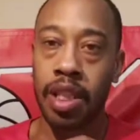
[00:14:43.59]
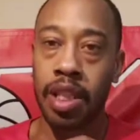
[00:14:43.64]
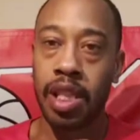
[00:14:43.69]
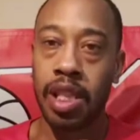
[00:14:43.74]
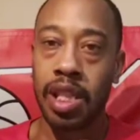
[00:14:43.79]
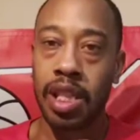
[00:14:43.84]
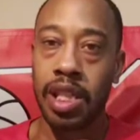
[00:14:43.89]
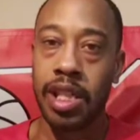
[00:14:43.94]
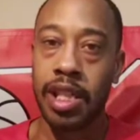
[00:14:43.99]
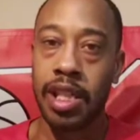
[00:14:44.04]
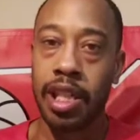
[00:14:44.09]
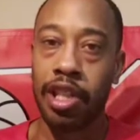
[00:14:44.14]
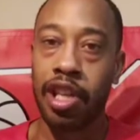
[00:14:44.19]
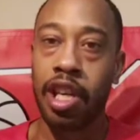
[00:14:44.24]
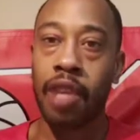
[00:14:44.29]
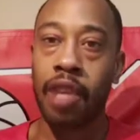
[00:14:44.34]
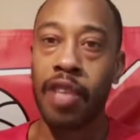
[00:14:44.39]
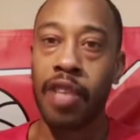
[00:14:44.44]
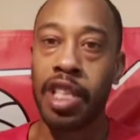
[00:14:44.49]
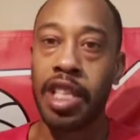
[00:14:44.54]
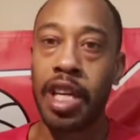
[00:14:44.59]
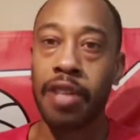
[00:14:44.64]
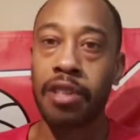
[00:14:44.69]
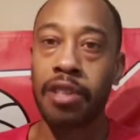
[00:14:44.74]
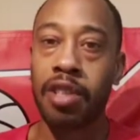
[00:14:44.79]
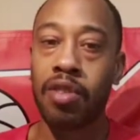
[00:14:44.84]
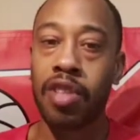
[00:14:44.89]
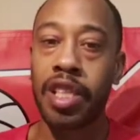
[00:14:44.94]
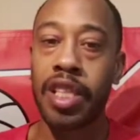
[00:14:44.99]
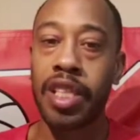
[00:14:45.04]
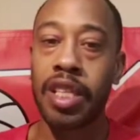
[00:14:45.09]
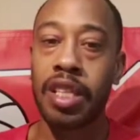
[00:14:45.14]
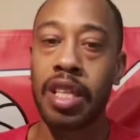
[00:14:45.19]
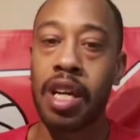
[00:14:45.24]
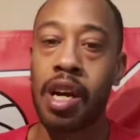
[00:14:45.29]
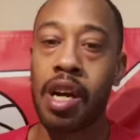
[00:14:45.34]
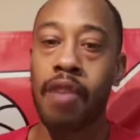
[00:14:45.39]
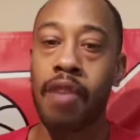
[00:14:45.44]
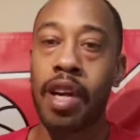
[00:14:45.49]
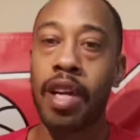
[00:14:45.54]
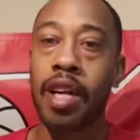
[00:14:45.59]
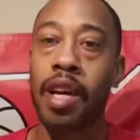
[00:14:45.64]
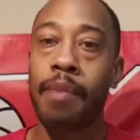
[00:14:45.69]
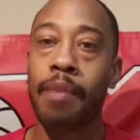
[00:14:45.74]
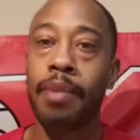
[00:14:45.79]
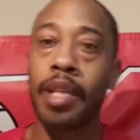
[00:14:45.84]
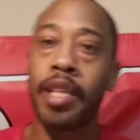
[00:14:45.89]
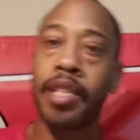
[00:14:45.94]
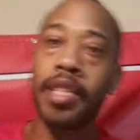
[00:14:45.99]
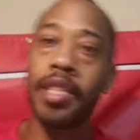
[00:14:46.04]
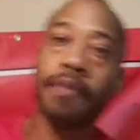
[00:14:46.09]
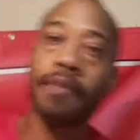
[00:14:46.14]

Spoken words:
and you can reach out to us. All right, God bless.